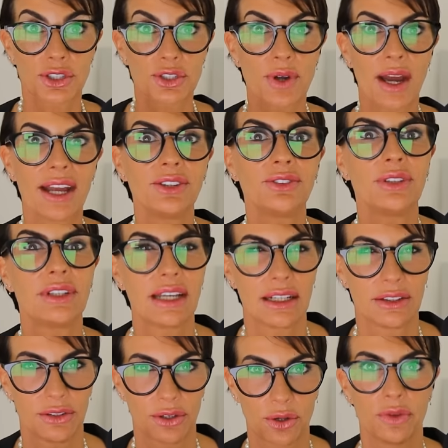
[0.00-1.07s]
try to
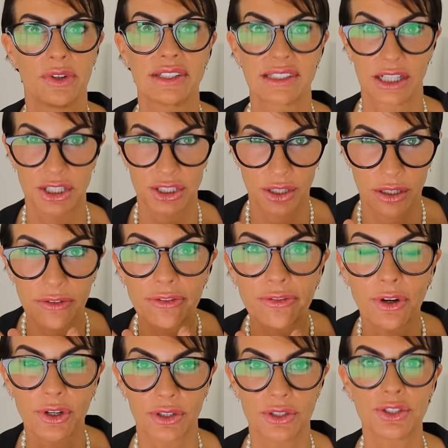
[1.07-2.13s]
get the conversation
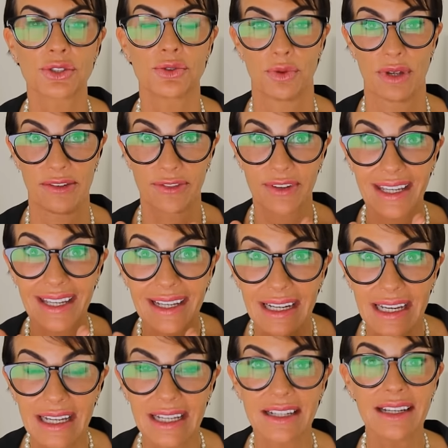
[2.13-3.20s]
focus with
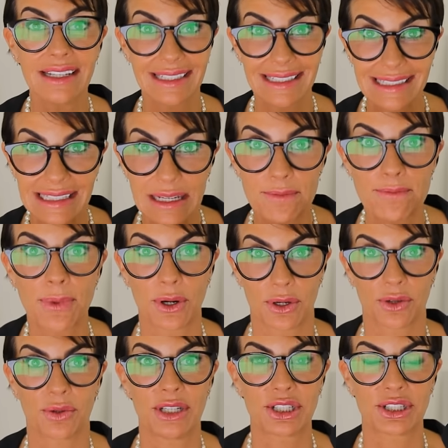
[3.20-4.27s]
clear, simple
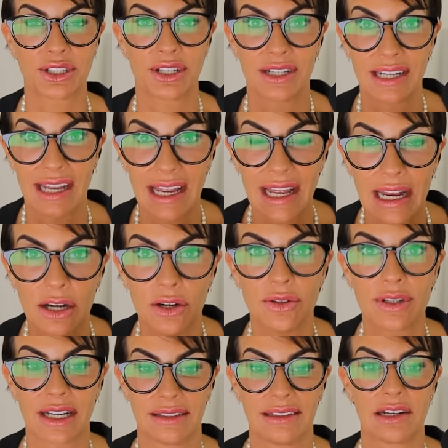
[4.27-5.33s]
question and
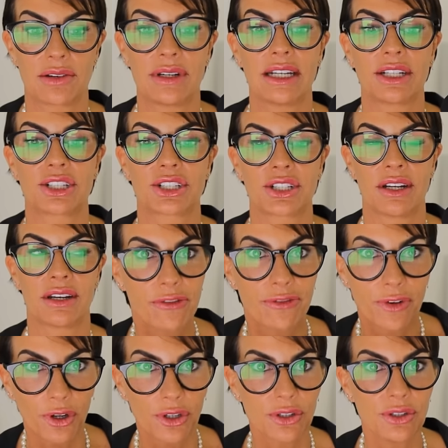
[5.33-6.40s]
look at their reaction.
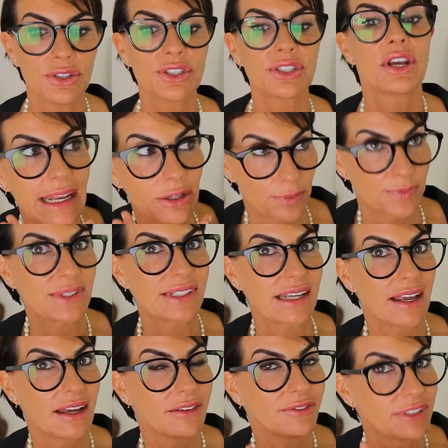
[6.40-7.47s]
Focus and
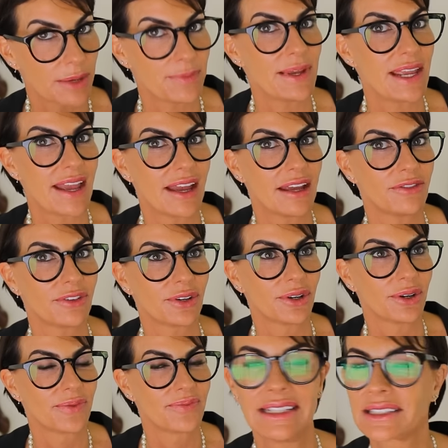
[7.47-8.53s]
observe their
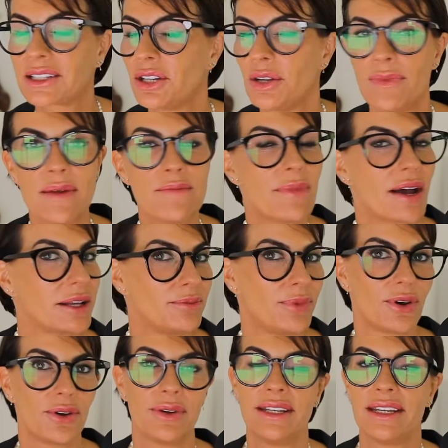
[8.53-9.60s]
behavior. It's going to be
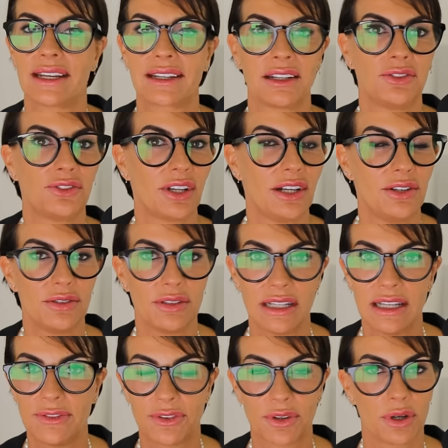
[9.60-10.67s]
mind-blowing, I can tell you.
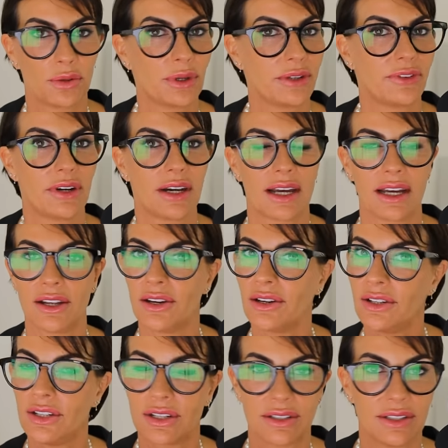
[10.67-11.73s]
If you're with a liar,
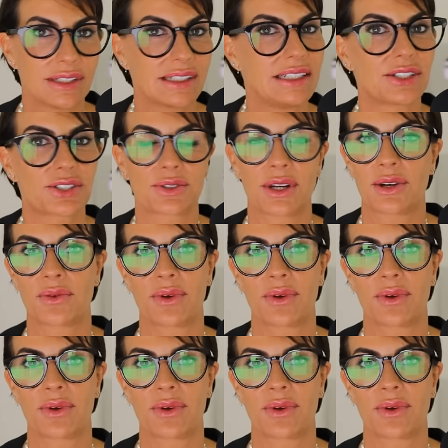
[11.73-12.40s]
you're going to see straight